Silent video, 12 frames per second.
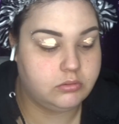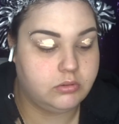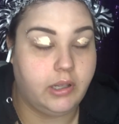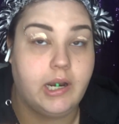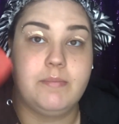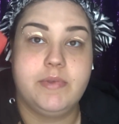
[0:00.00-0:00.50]

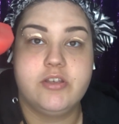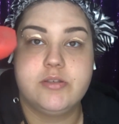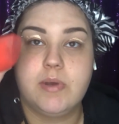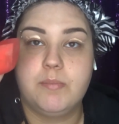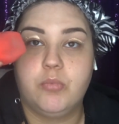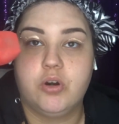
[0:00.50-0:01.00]
And I'm gonna use
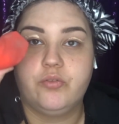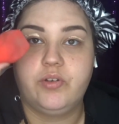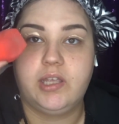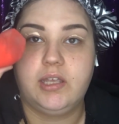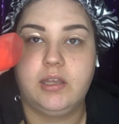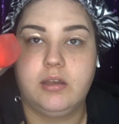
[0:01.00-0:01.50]
my
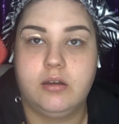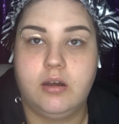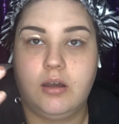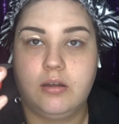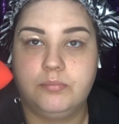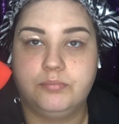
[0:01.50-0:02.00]
Morphe
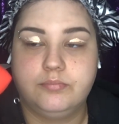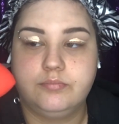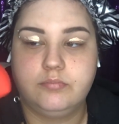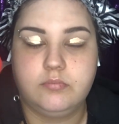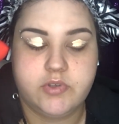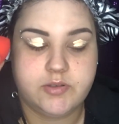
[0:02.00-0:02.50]

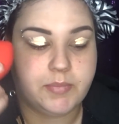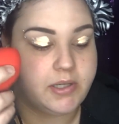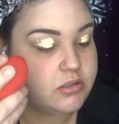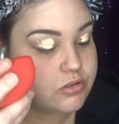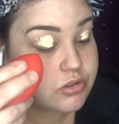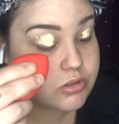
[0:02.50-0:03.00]

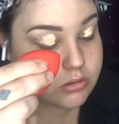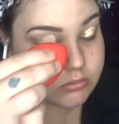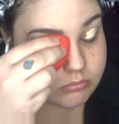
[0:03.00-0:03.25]
sponge.